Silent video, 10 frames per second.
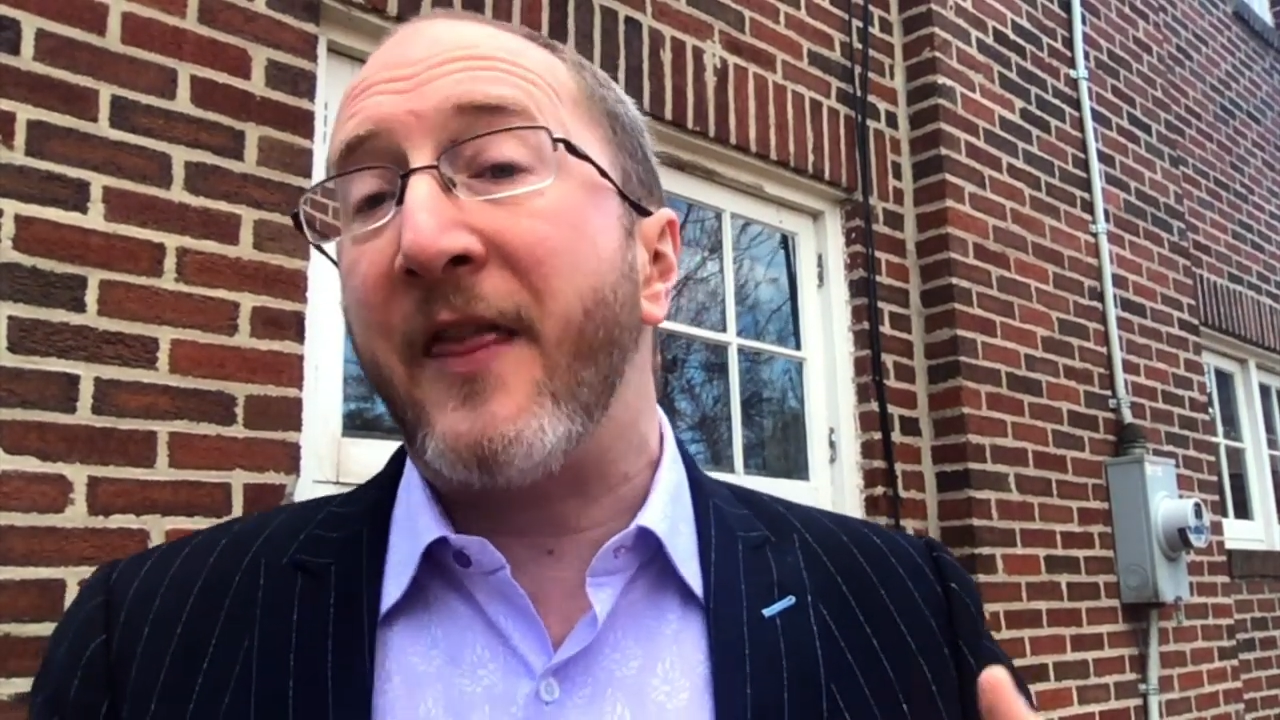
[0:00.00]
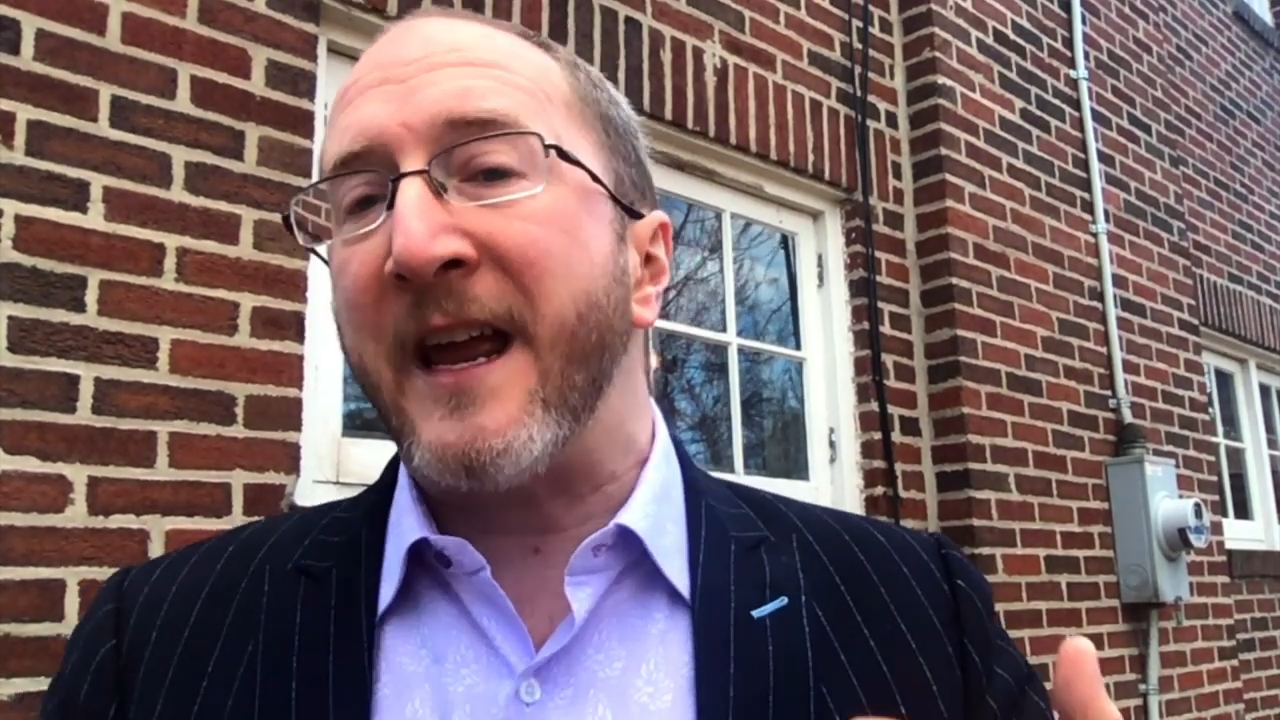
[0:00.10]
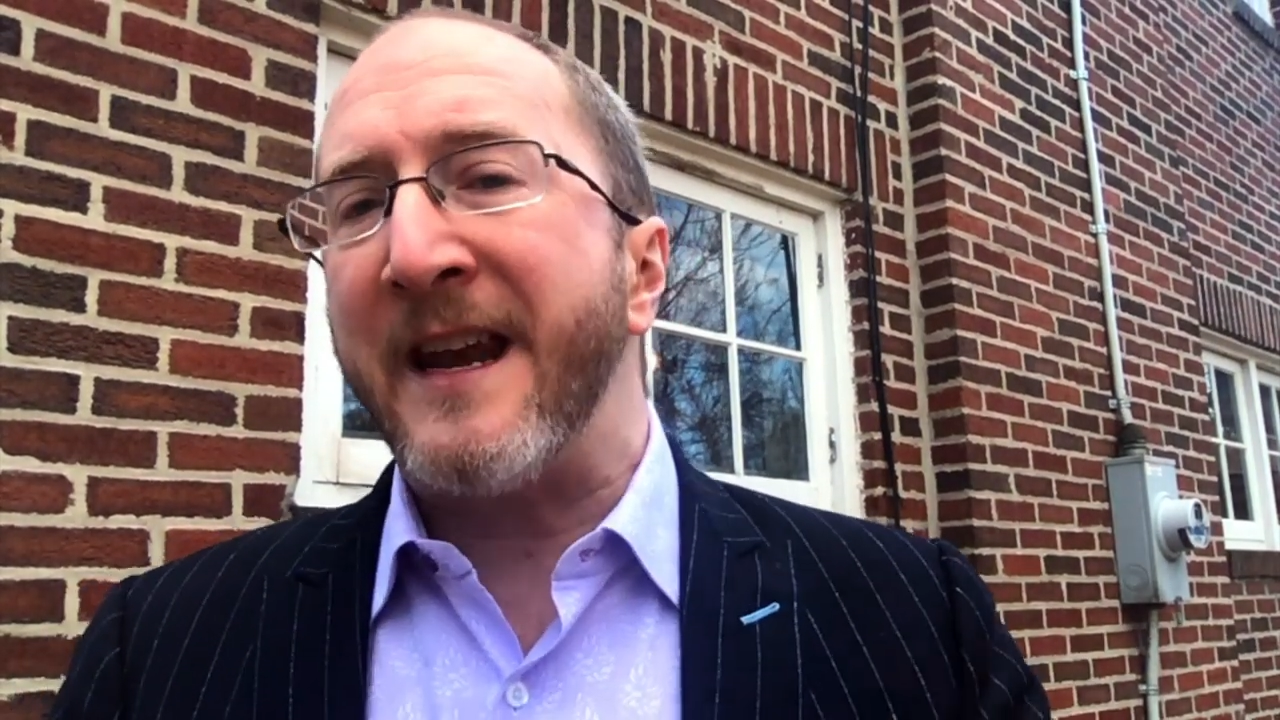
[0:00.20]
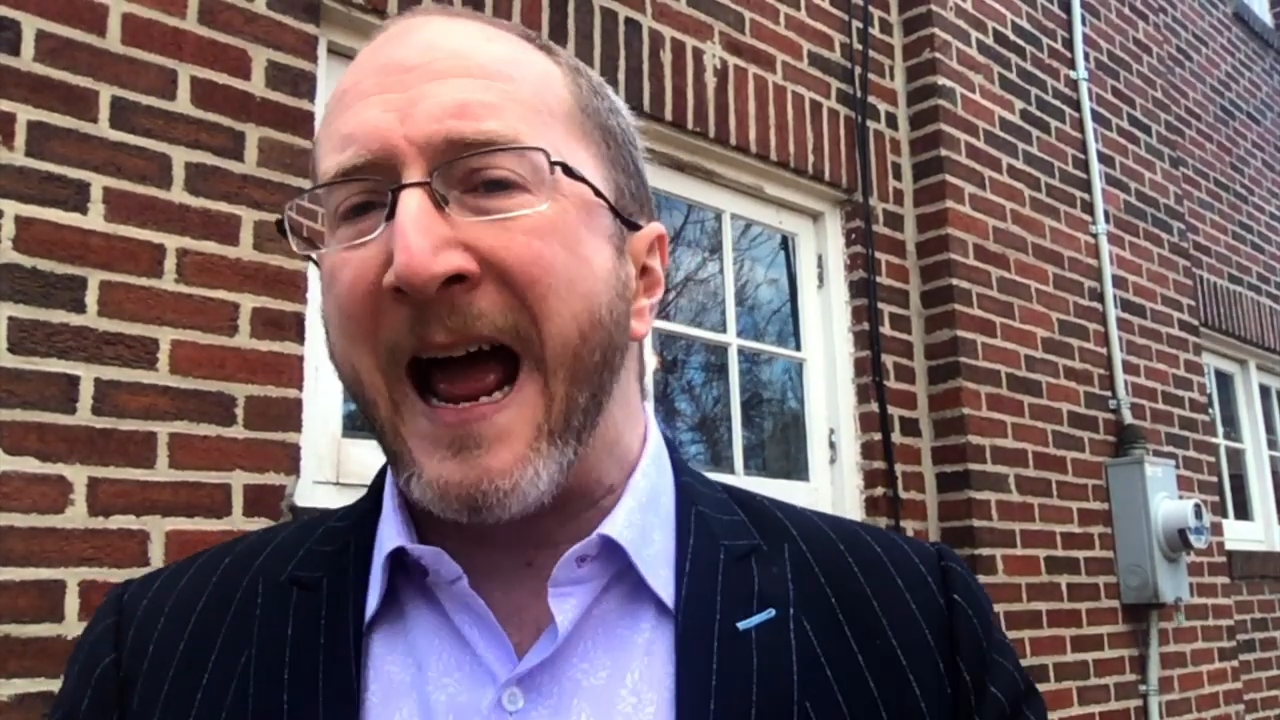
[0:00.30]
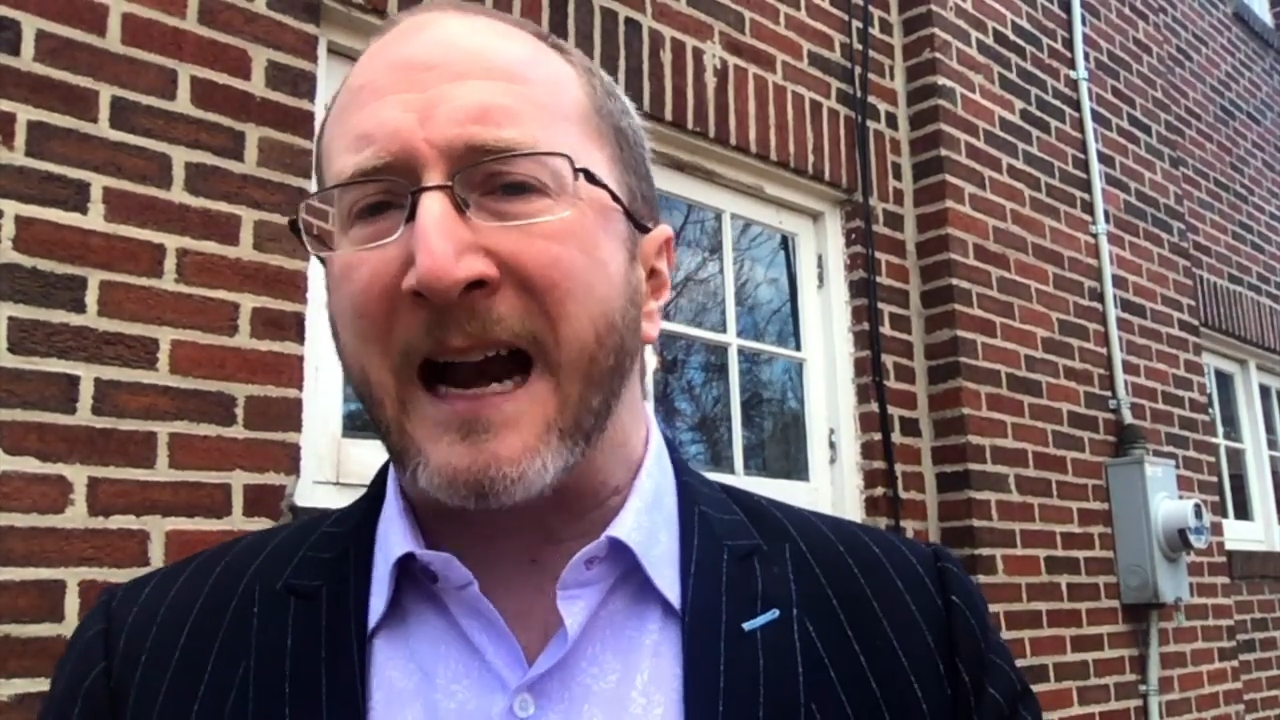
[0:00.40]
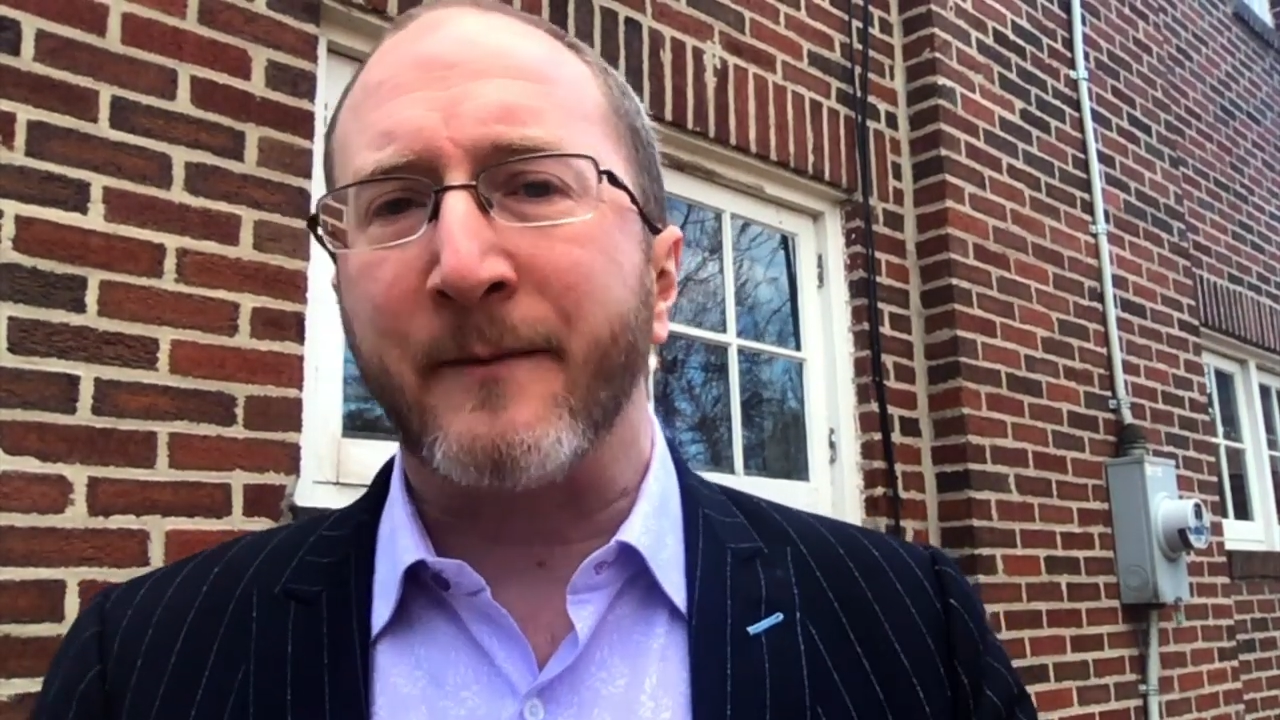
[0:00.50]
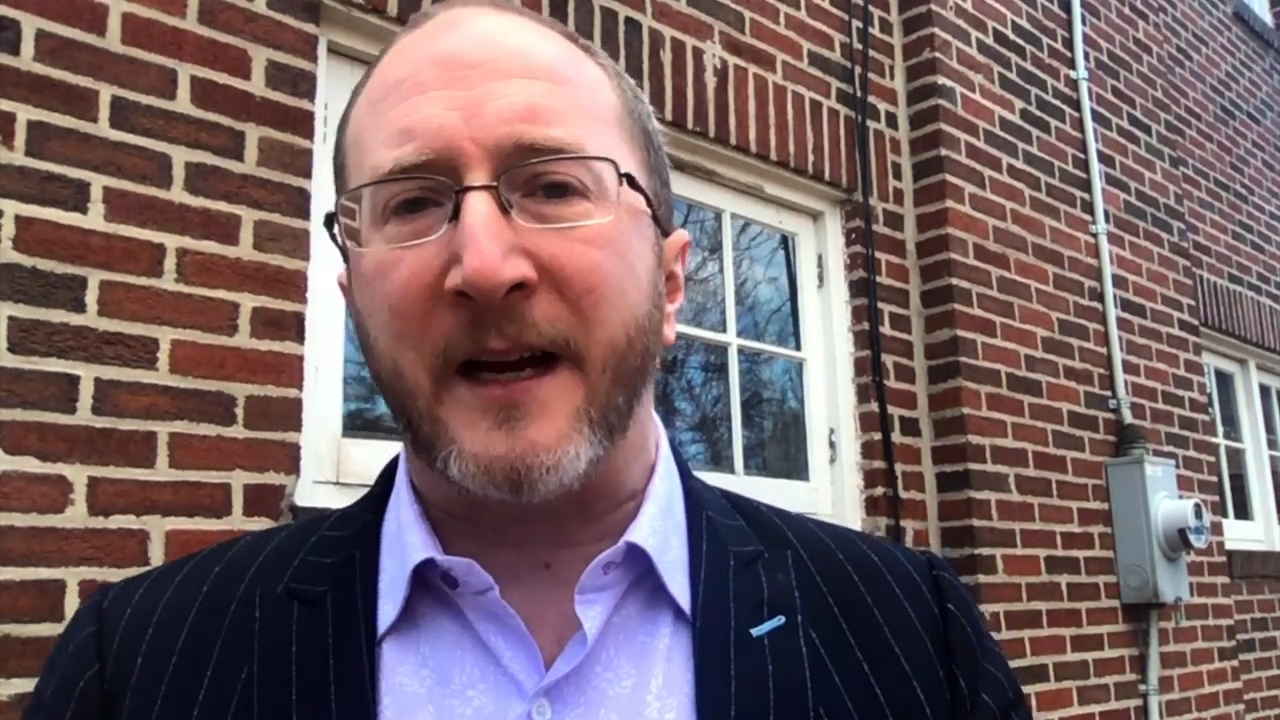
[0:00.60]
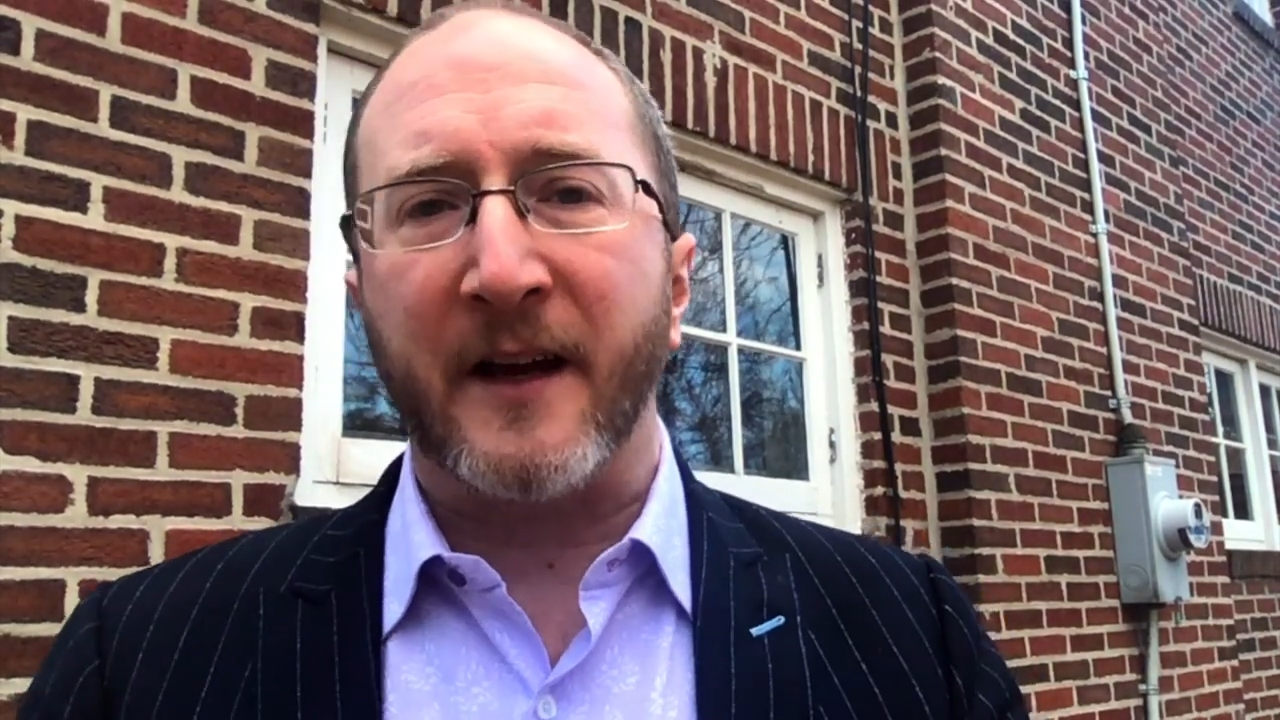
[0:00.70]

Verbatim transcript: the anatomy